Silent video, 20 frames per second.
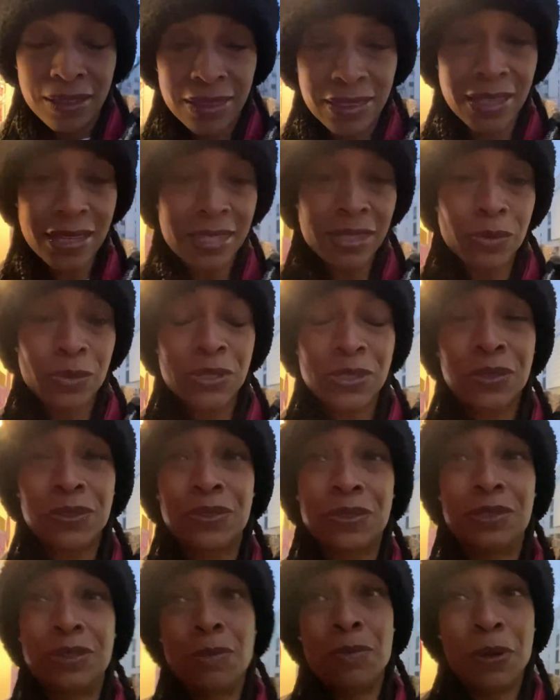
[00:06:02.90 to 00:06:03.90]
this was
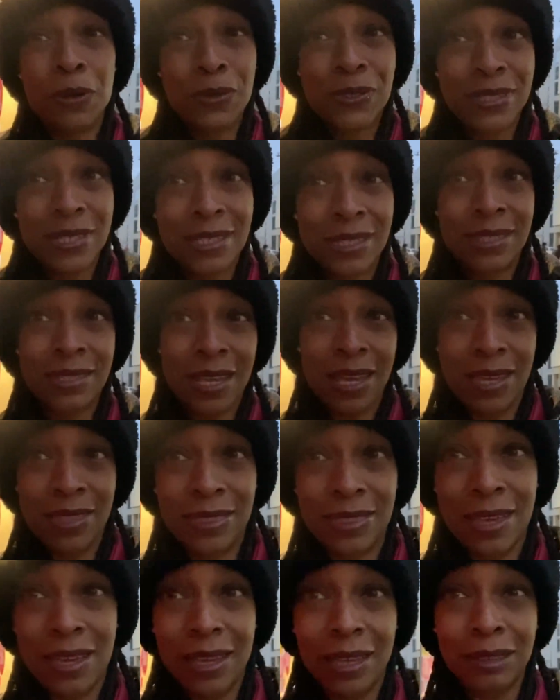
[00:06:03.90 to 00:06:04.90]
the most insane
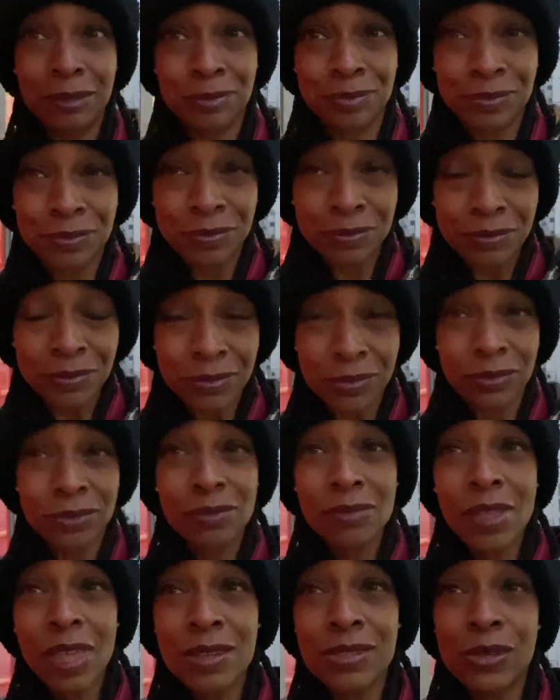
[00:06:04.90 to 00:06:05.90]
thing.
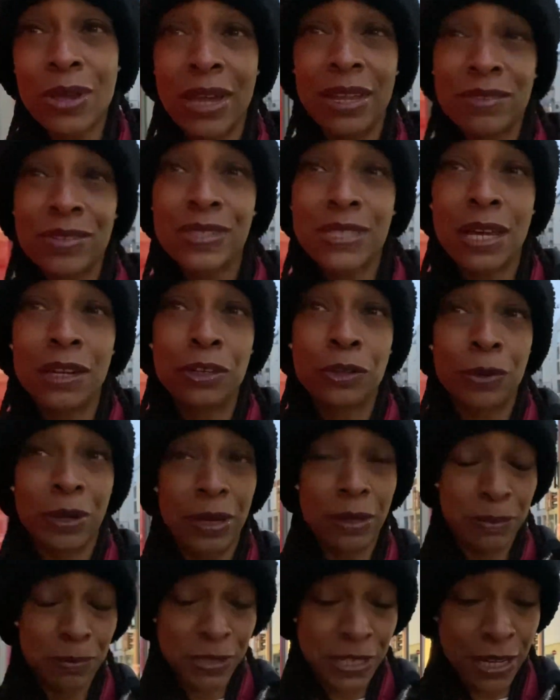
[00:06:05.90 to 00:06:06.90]
So I have
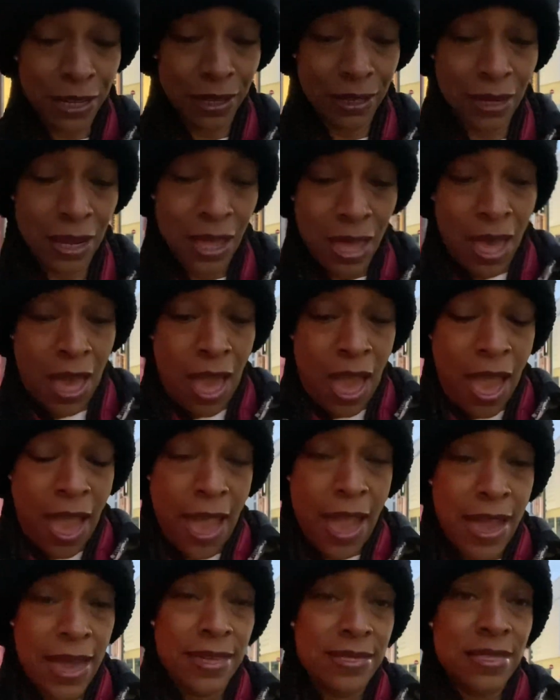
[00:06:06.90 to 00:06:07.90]
sonogram done,
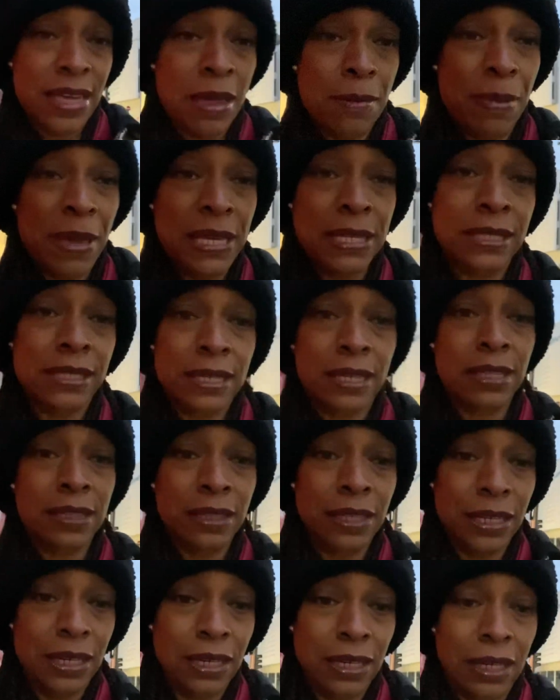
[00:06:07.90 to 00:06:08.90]
and they
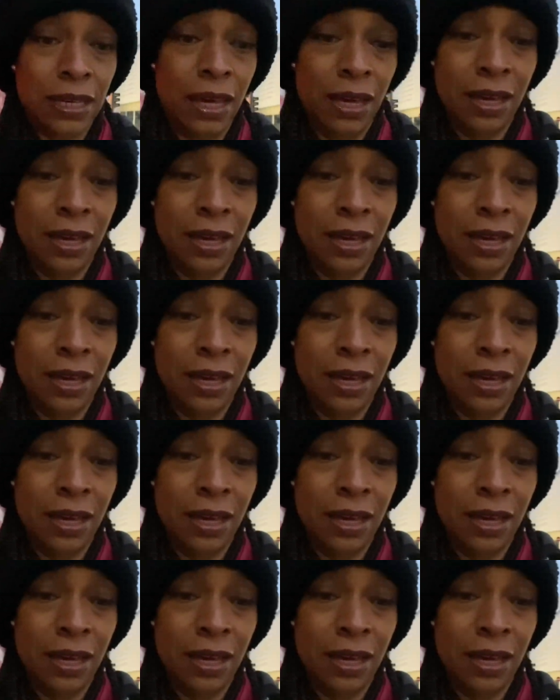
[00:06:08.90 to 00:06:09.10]
basically